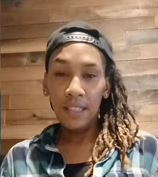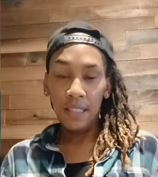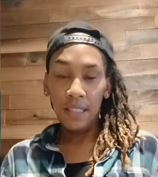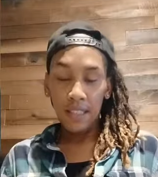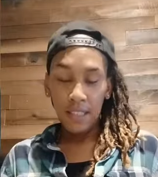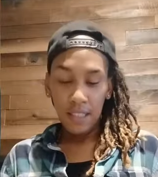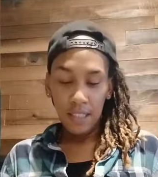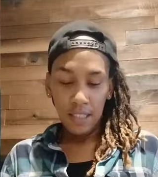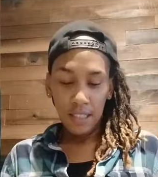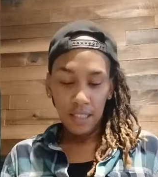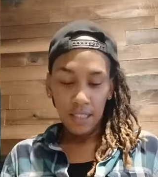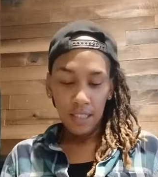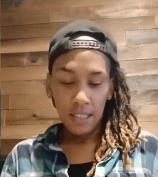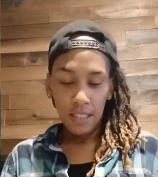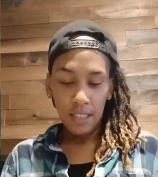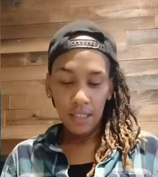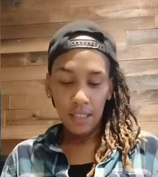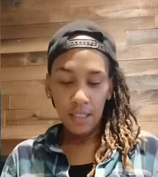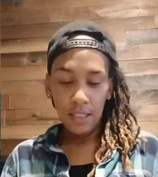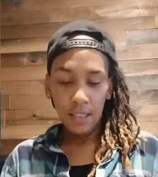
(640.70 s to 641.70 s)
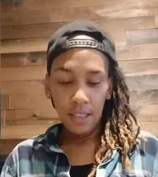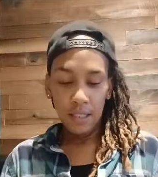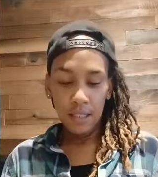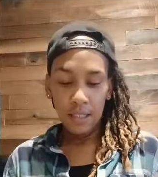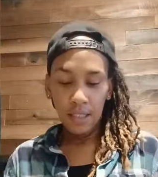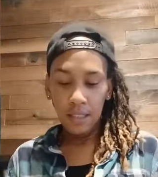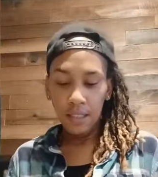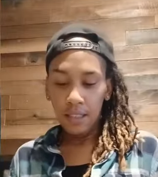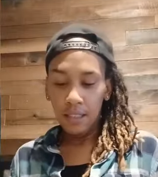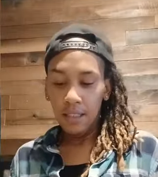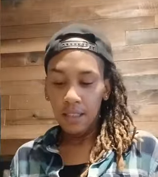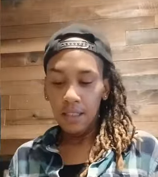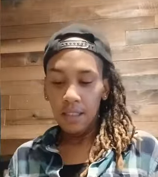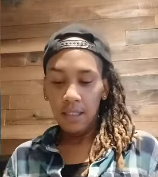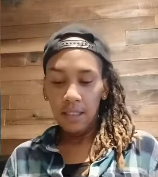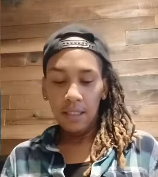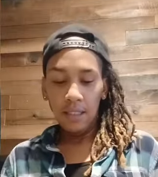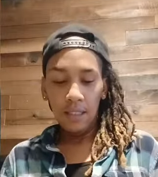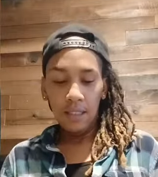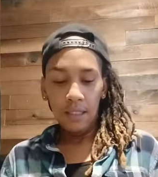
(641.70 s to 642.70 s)

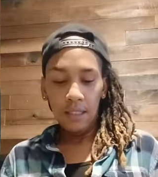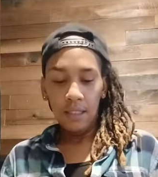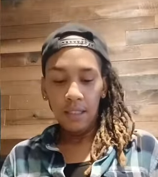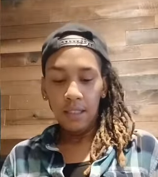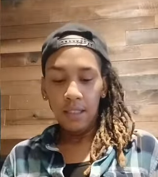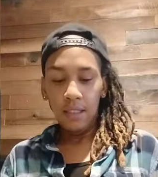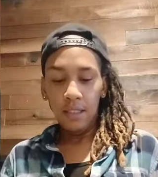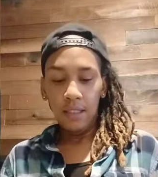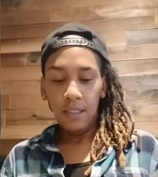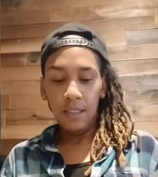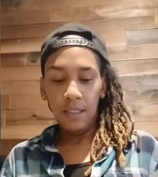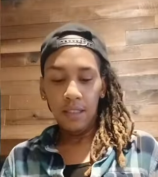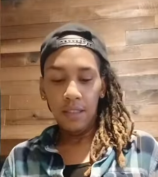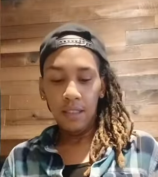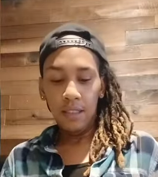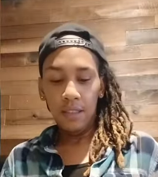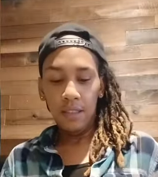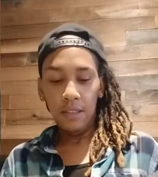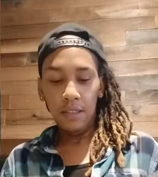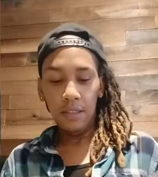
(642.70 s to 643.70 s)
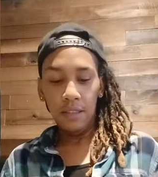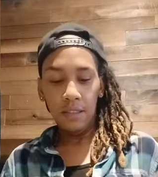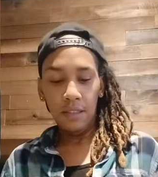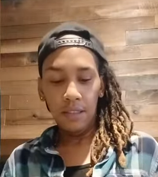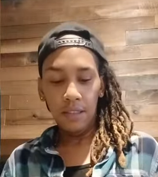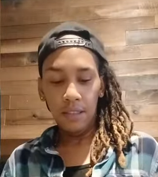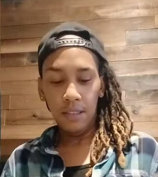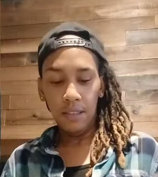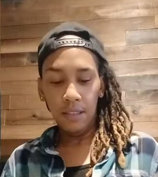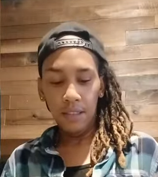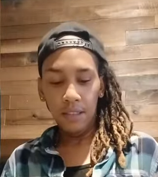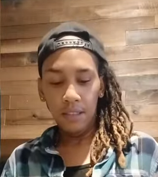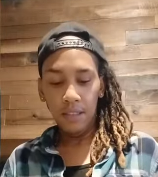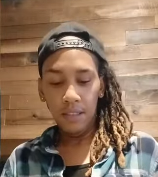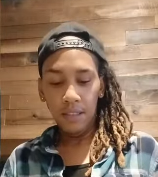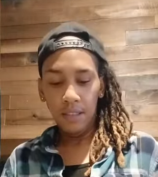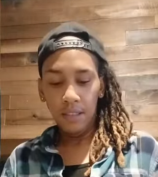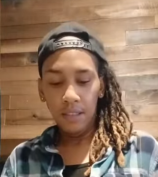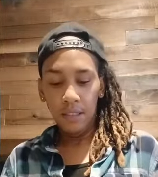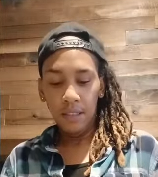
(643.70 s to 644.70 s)

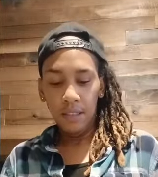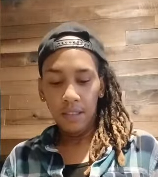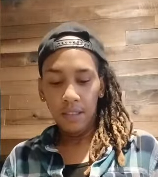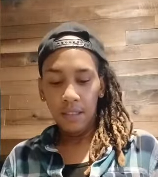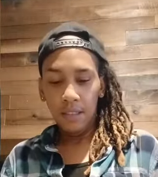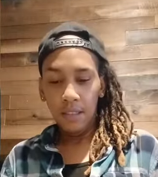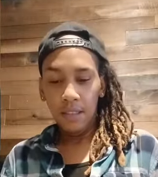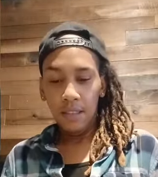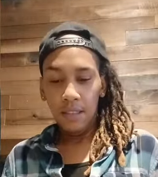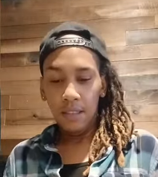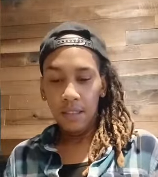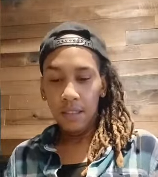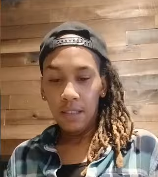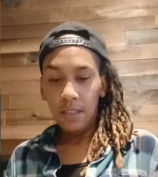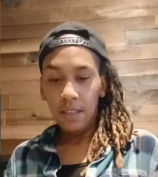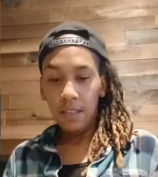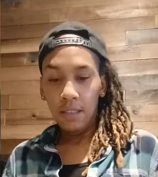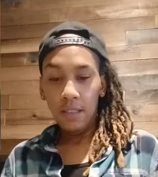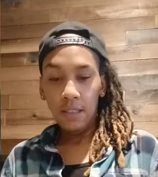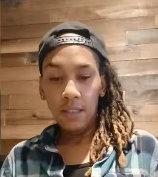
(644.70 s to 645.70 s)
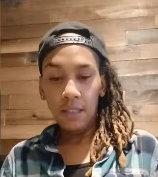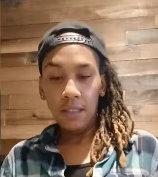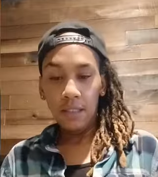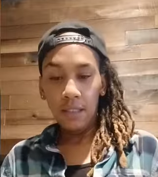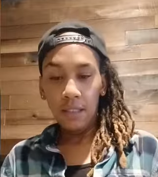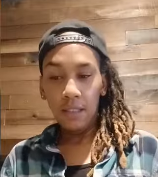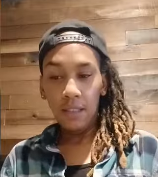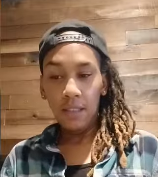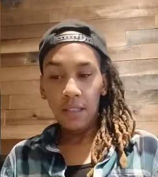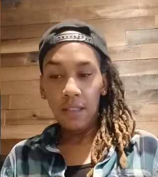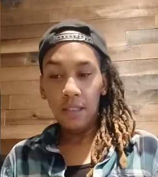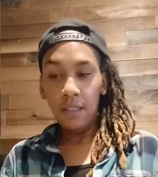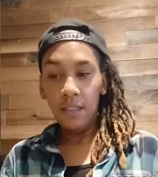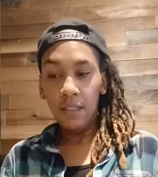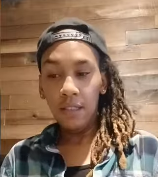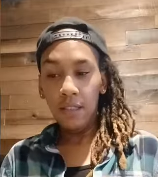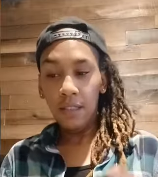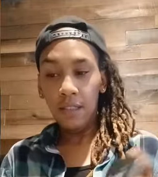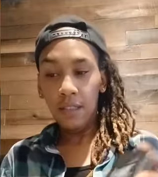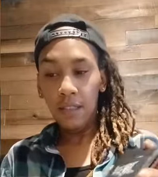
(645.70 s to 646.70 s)

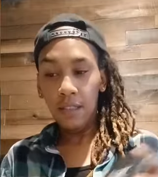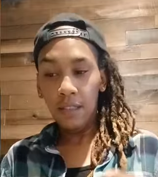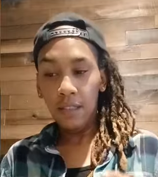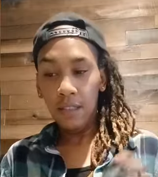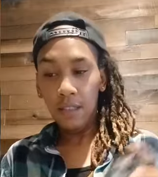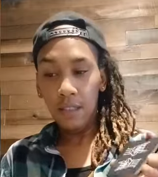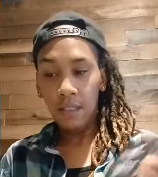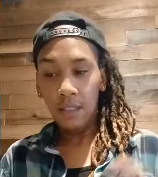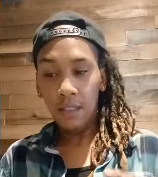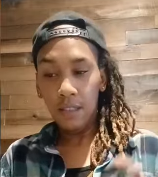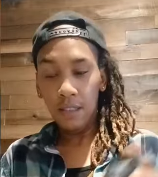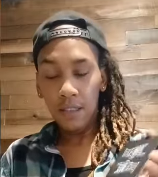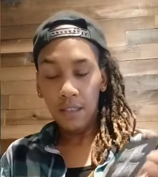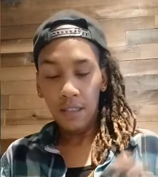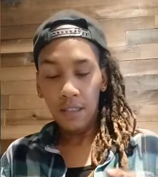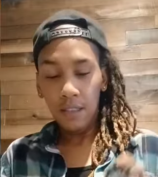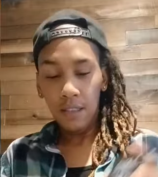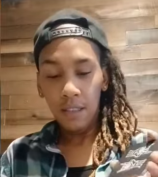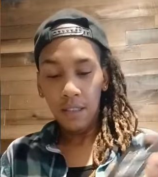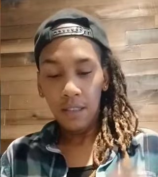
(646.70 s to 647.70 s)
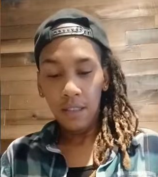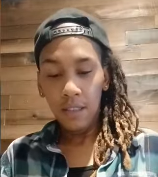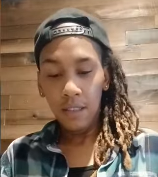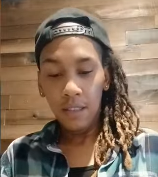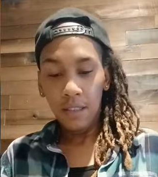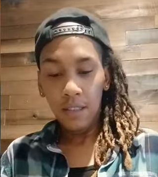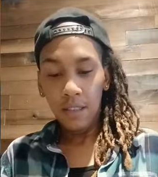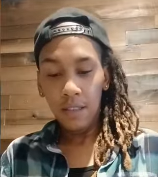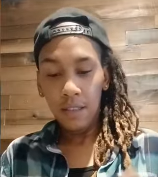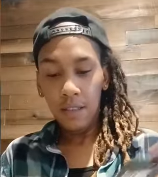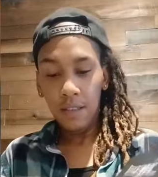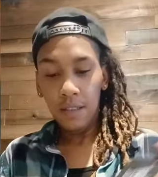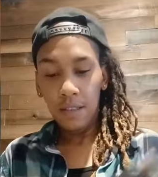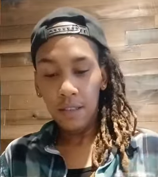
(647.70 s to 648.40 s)
Nothing is said.